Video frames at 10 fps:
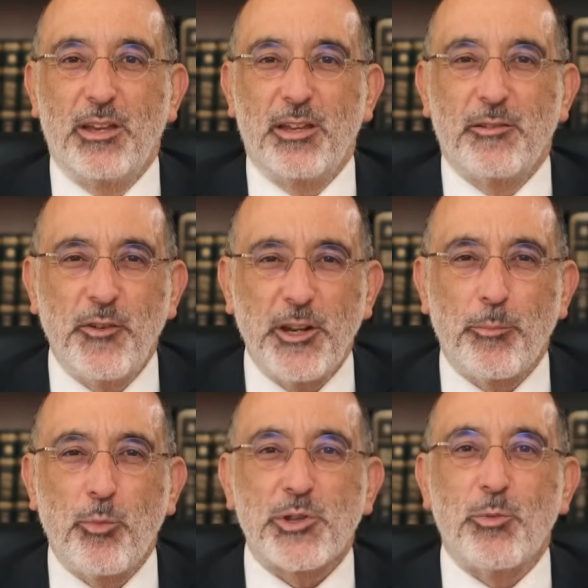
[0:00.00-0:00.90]

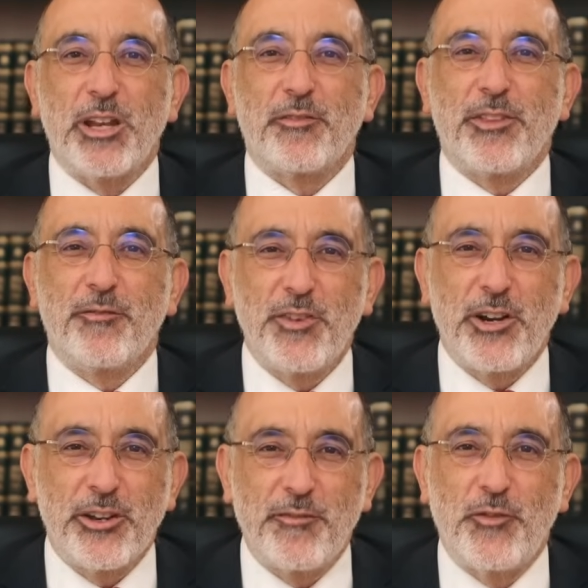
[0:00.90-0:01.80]
Philip was one of the
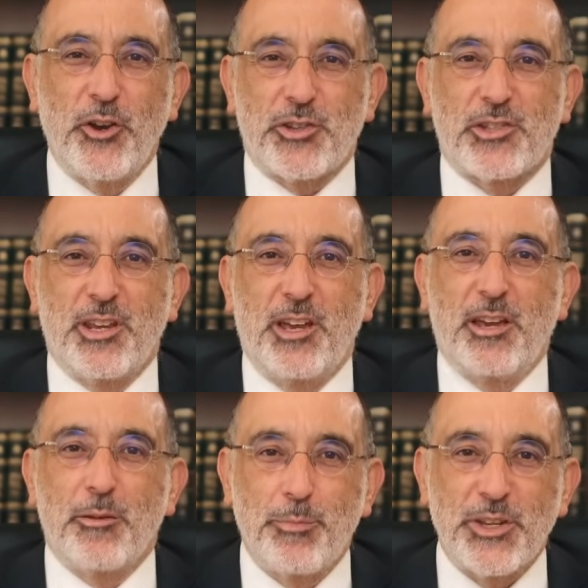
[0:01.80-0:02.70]
very first
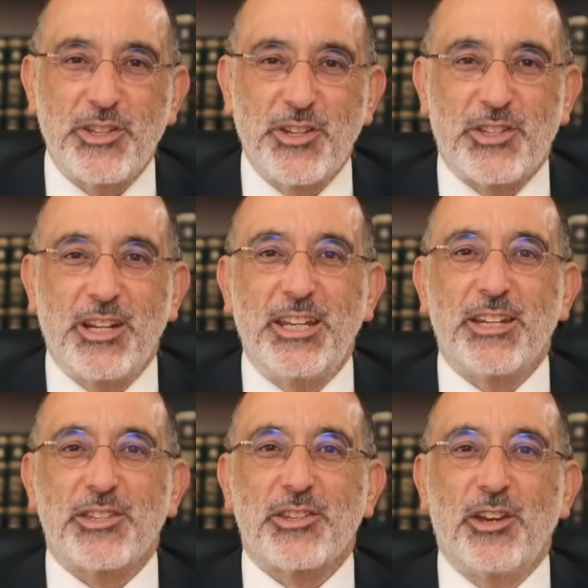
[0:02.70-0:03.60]
business
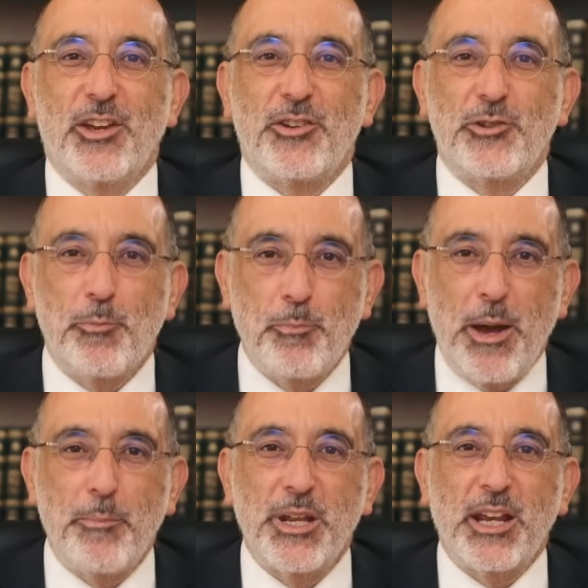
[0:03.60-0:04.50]
leaders to
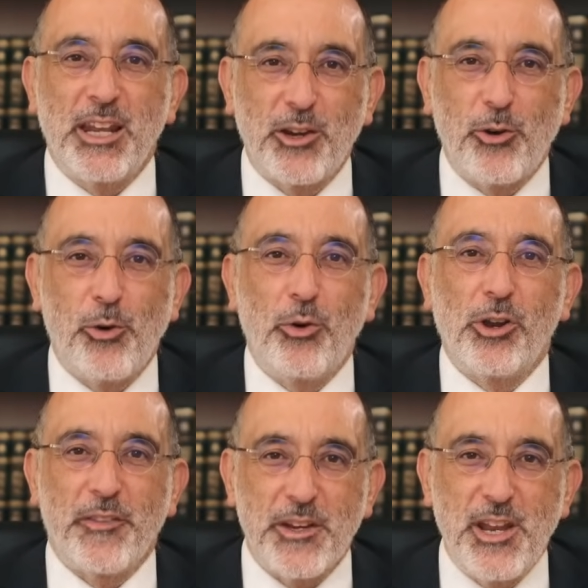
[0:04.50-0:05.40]
publicly call
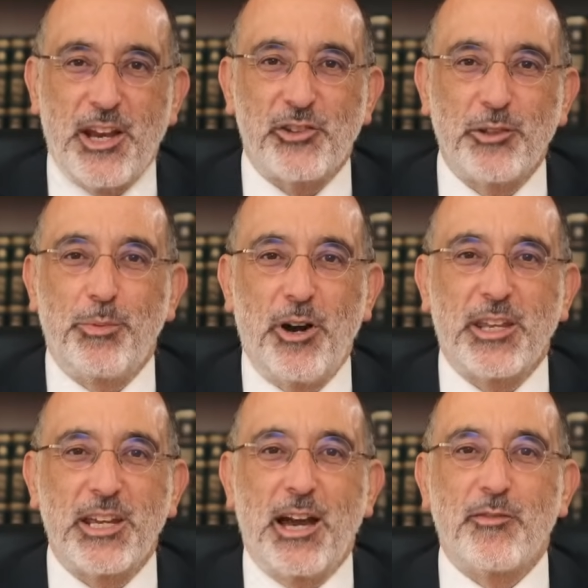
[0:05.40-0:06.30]
on the National Party
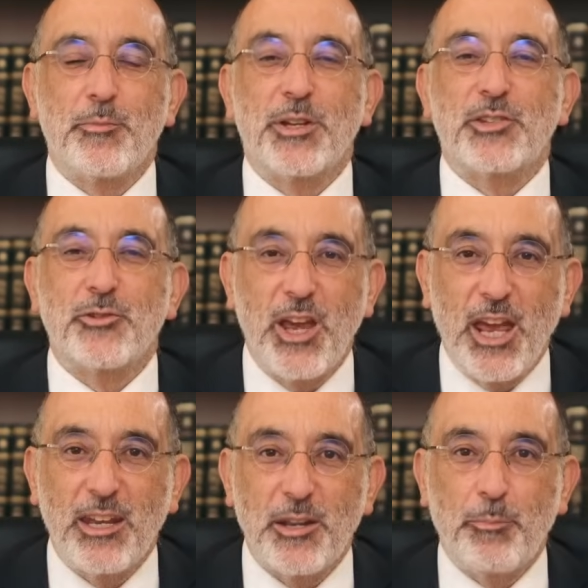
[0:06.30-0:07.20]
government to
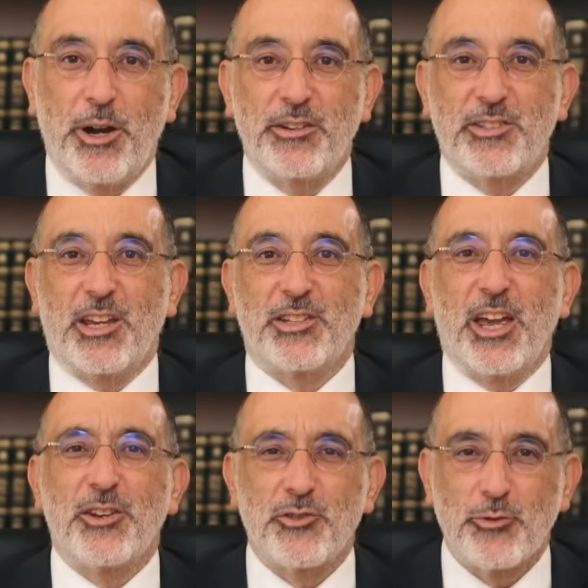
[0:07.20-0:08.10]
end apartheid
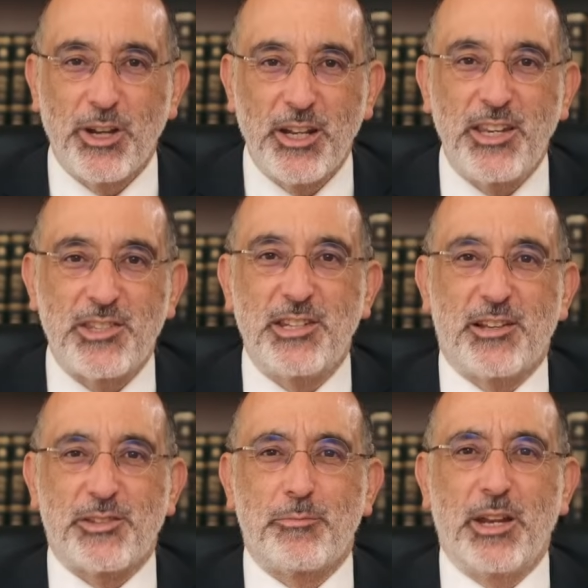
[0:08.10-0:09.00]
and to release
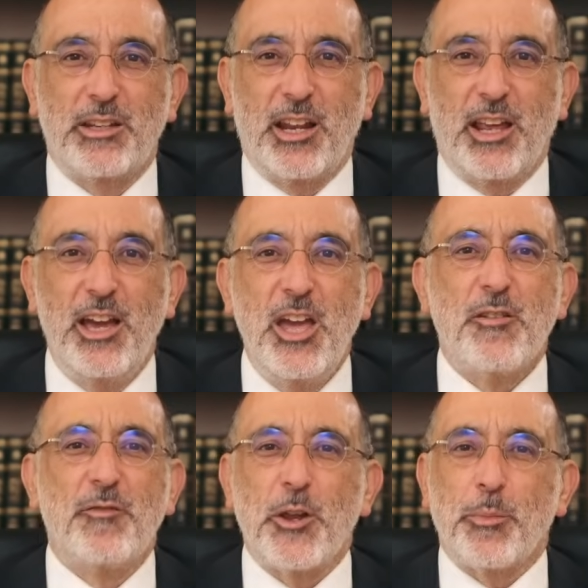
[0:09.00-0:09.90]
Nelson Mandela.
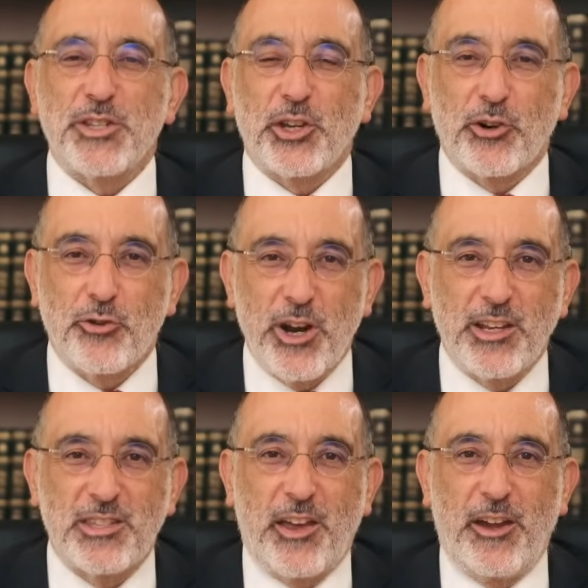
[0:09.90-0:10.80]
Philip is a
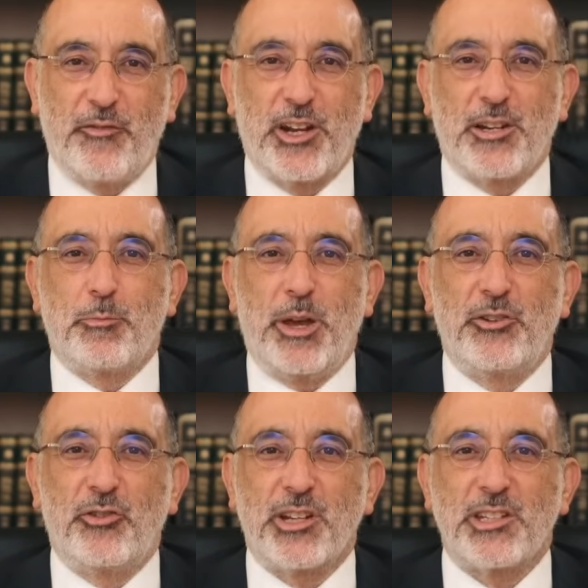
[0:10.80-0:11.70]
great South African
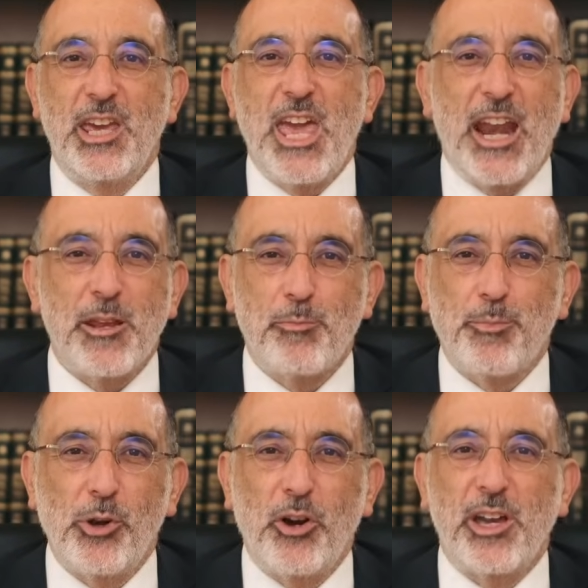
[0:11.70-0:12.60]
patriot, an
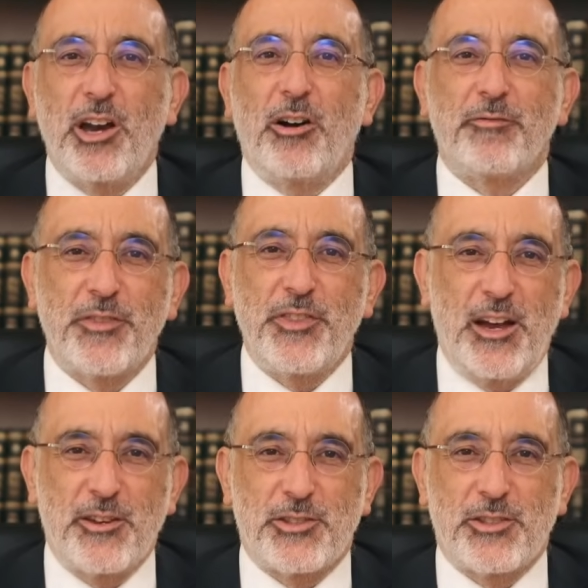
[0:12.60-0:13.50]
employer of
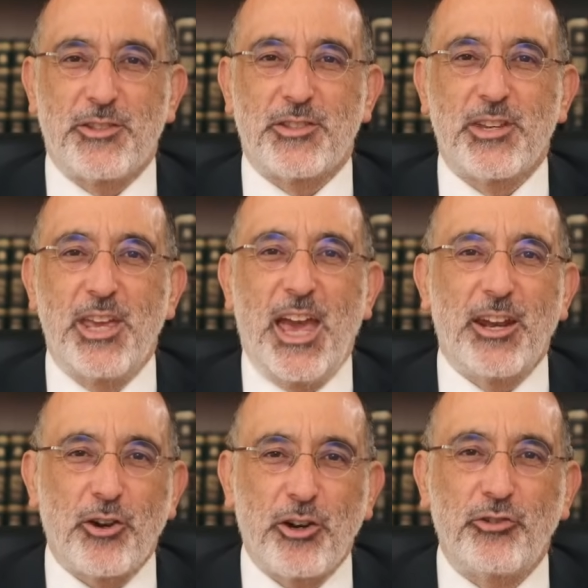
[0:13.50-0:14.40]
thousands, and
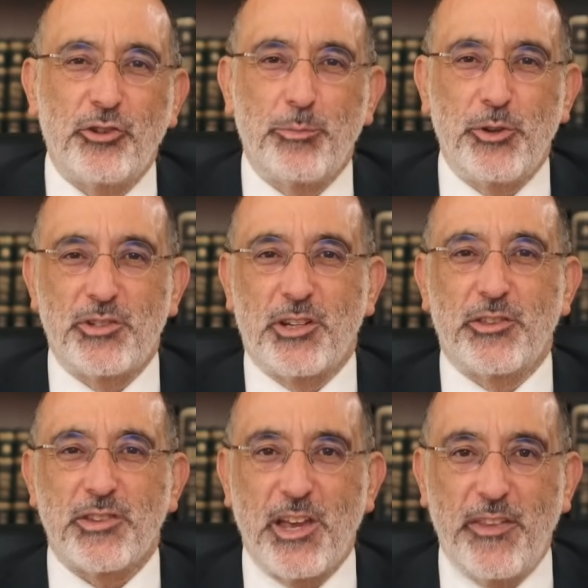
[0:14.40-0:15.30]
a contributor to
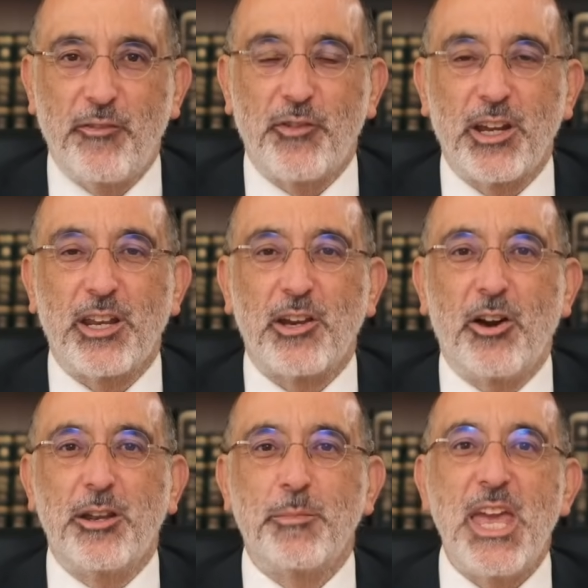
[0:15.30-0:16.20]
the South African
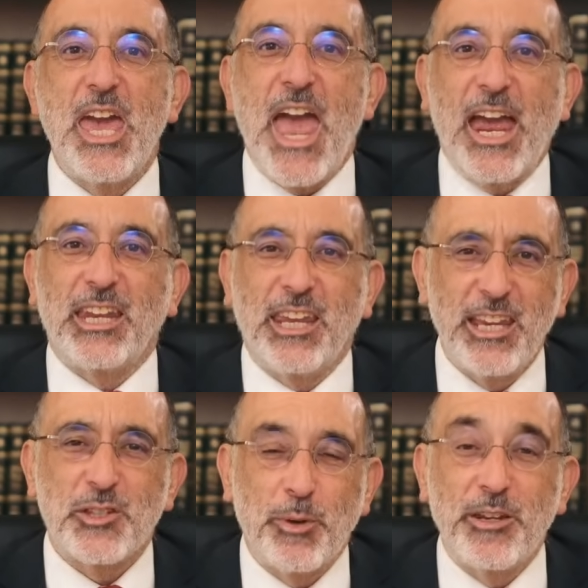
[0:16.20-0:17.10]
economy, and he
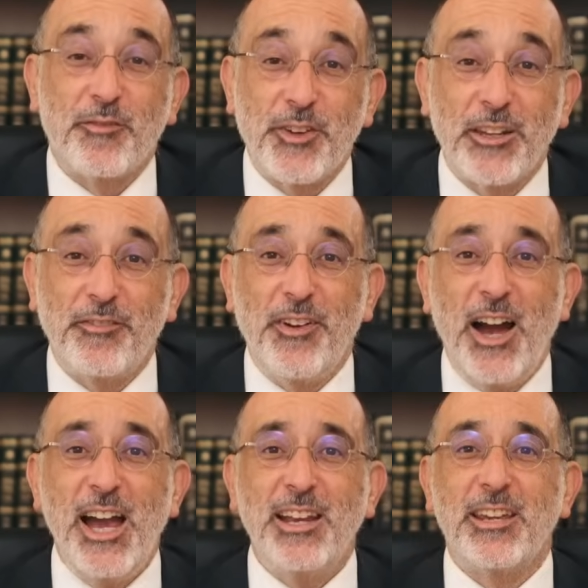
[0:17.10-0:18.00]
has been
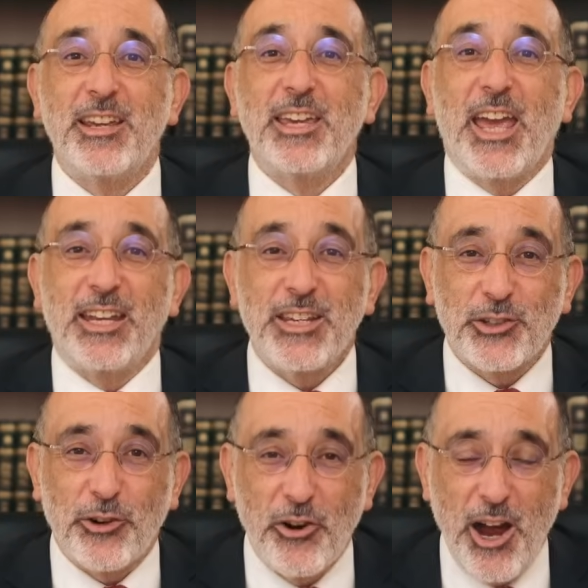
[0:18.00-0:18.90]
vilified, and his
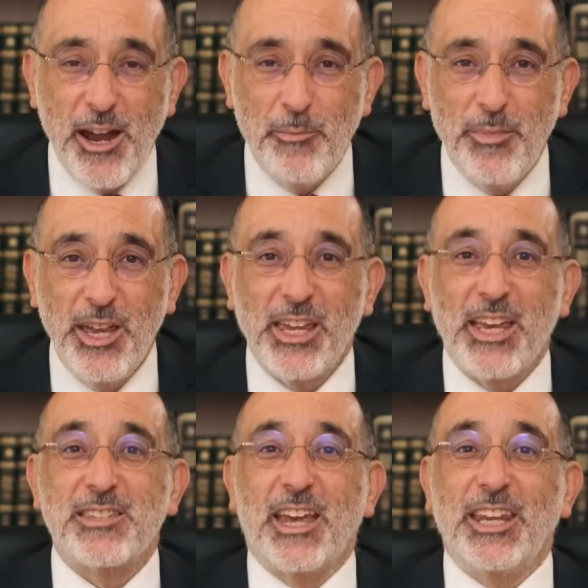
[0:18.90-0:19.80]
crime
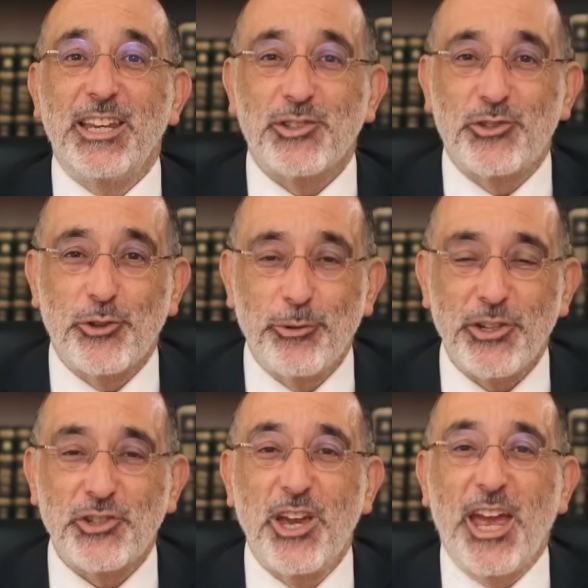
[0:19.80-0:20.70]
is that he is
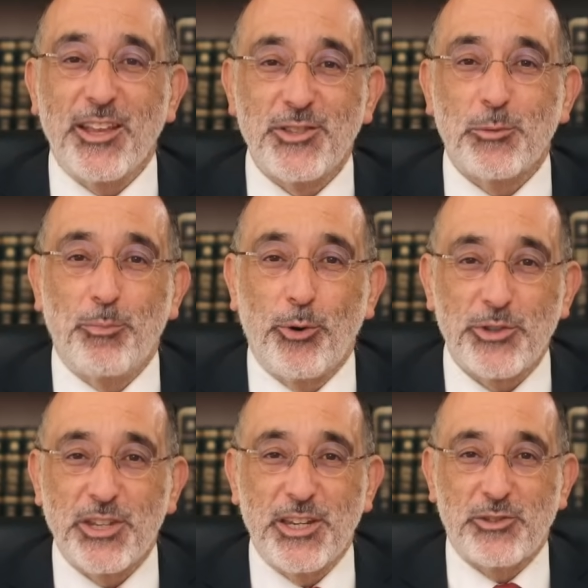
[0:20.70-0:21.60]
Jewish and
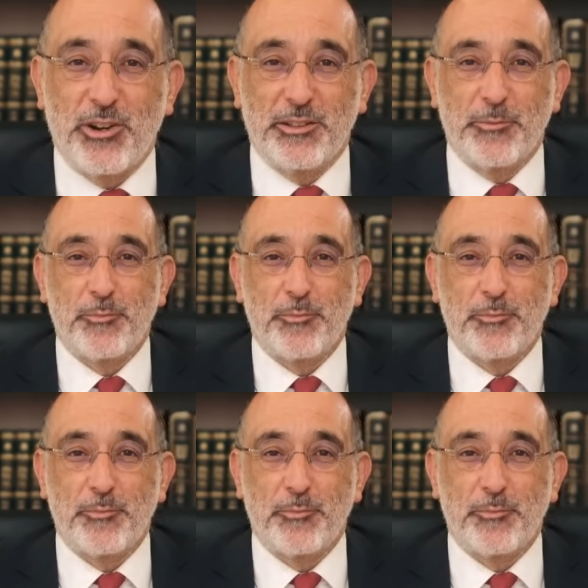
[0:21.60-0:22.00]
supports Israel.